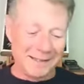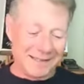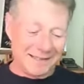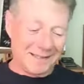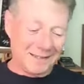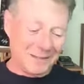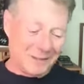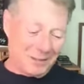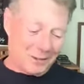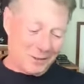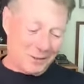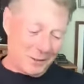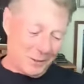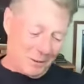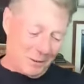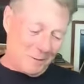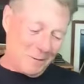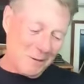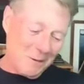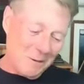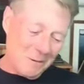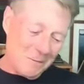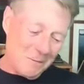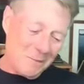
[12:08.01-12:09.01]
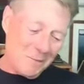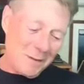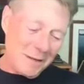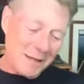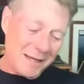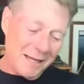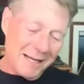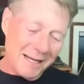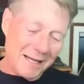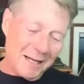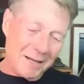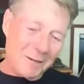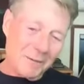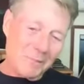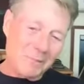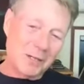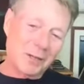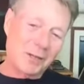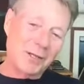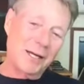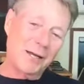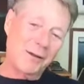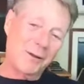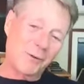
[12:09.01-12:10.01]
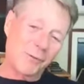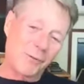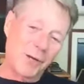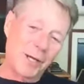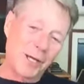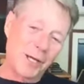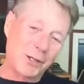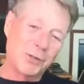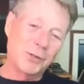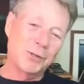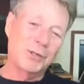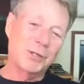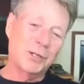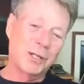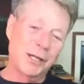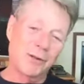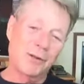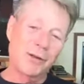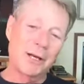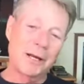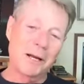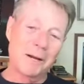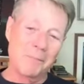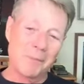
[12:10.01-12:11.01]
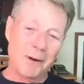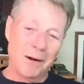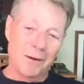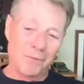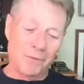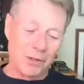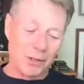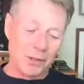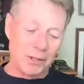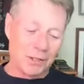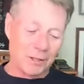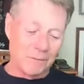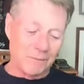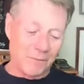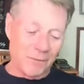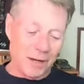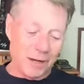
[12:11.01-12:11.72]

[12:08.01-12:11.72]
And so, but the other interesting thing about these